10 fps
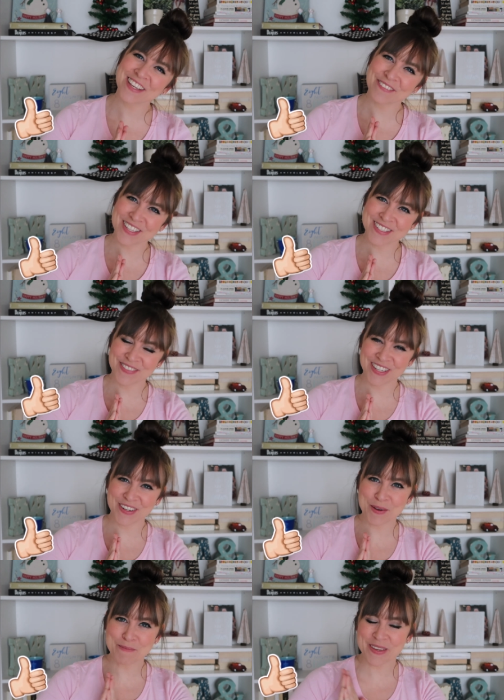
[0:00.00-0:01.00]
give this
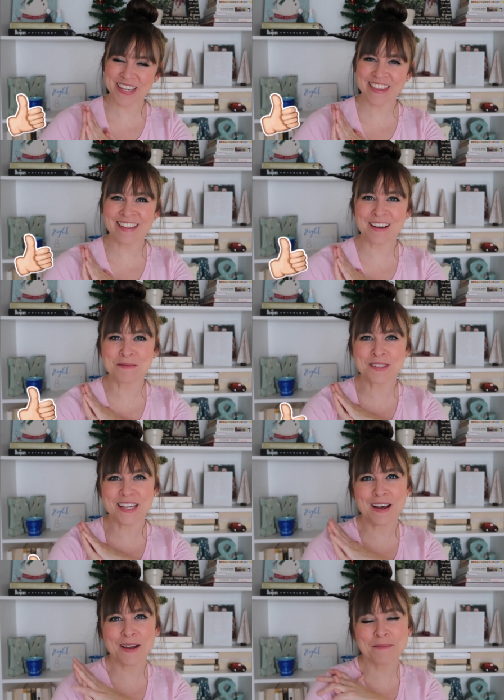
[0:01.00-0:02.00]
video a big thumbs
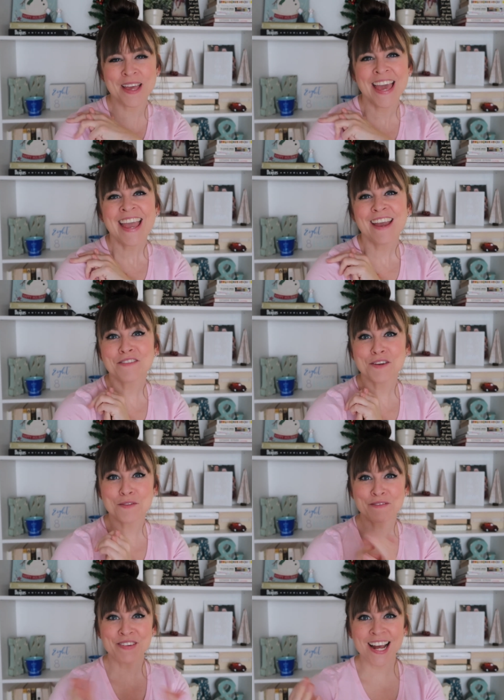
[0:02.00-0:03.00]
up. If you
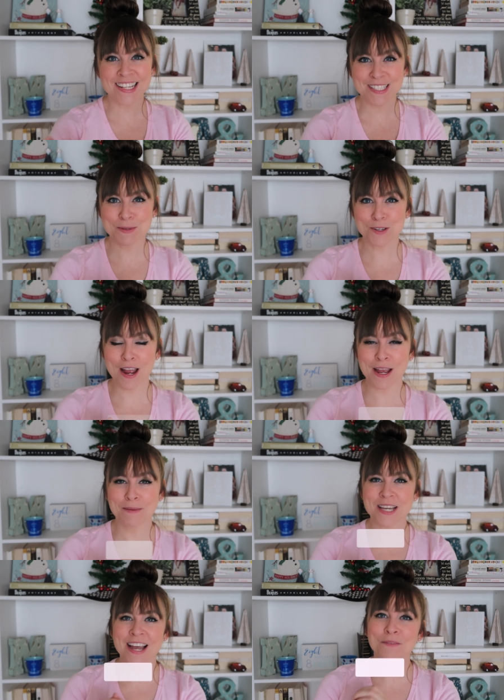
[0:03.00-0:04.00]
have not
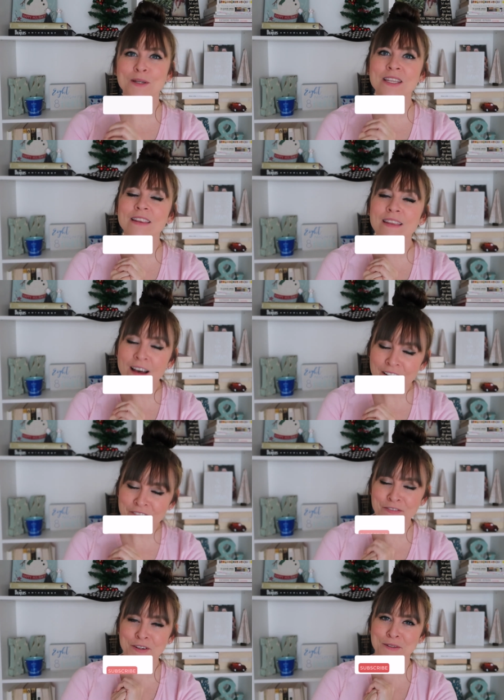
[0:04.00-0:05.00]
subscribed, I would
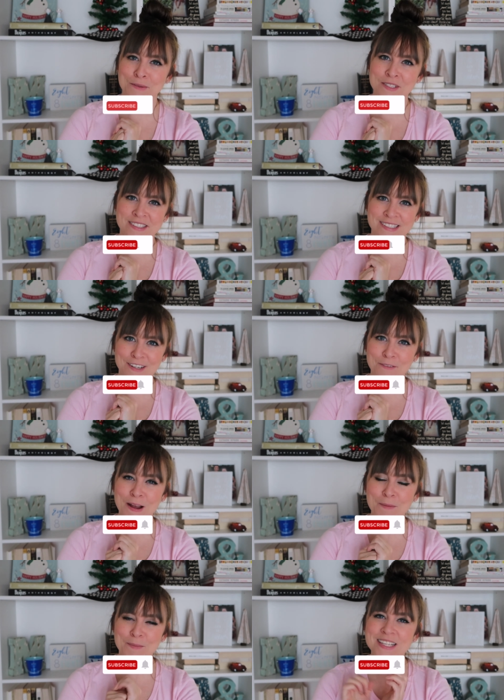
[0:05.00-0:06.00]
love for you to stick
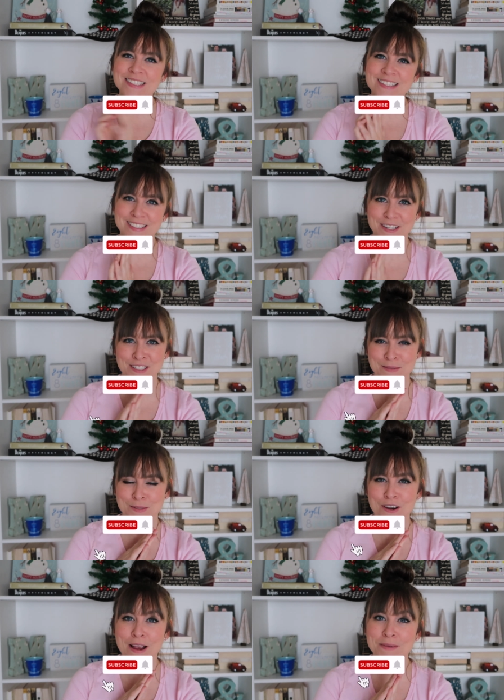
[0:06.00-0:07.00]
around. Please consider
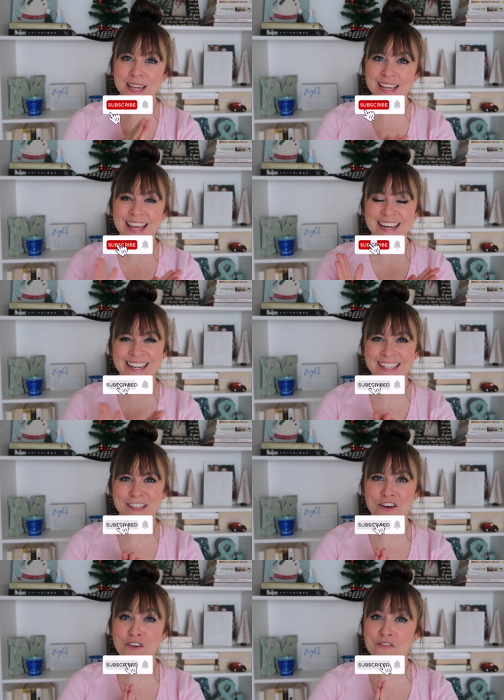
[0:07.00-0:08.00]
subscribing and hitting
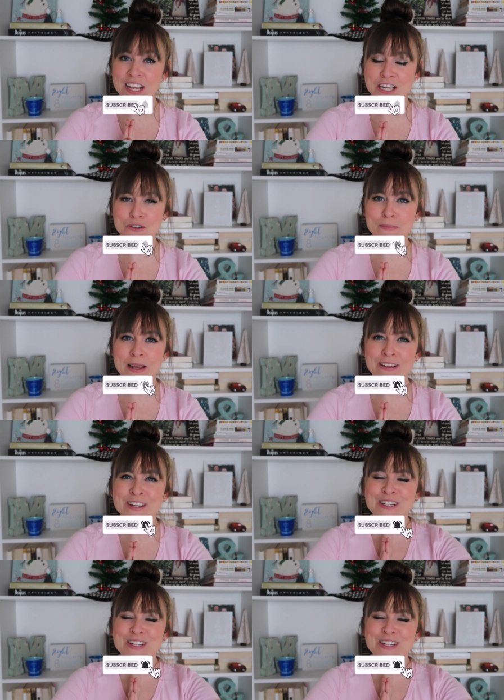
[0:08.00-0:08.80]
the notification bell